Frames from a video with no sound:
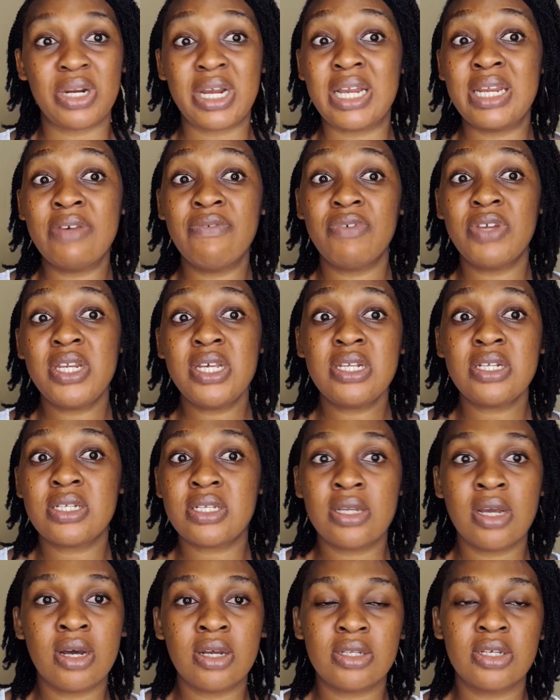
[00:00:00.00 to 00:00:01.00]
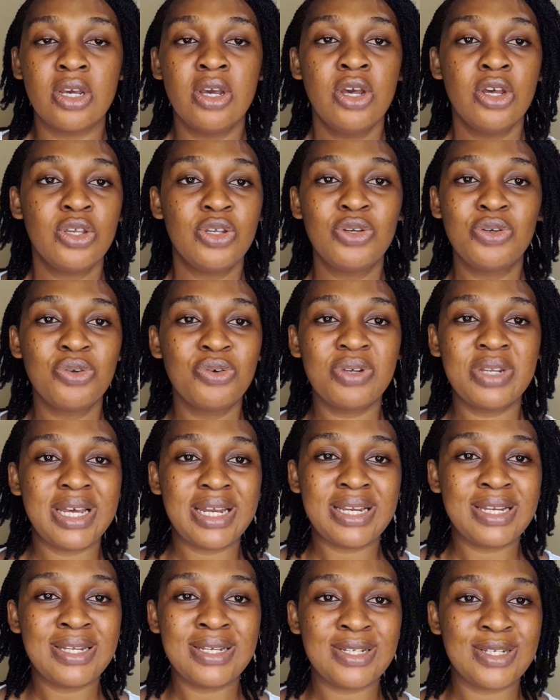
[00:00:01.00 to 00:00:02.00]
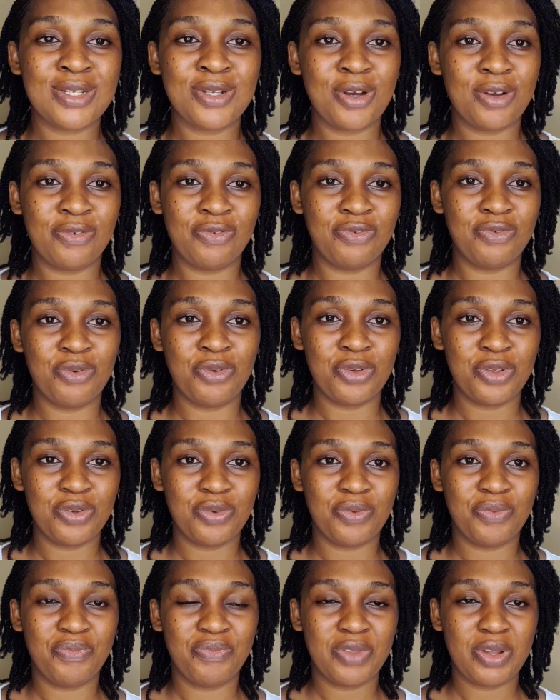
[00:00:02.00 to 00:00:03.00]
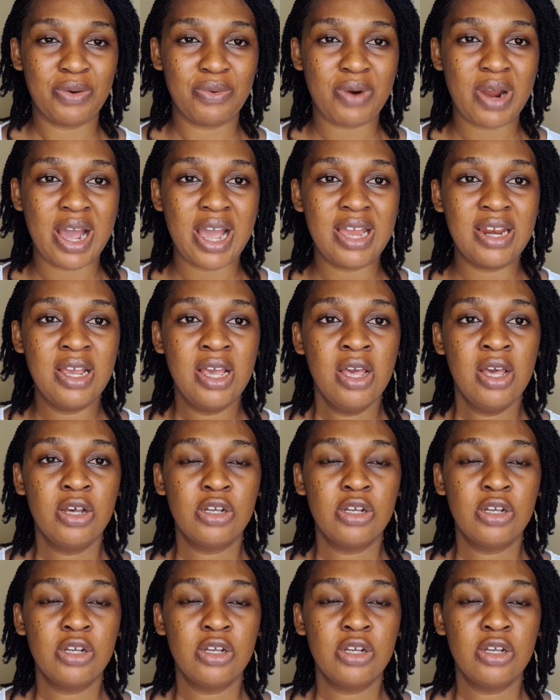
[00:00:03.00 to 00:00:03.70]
And if it is not, you know that it is not for you, right?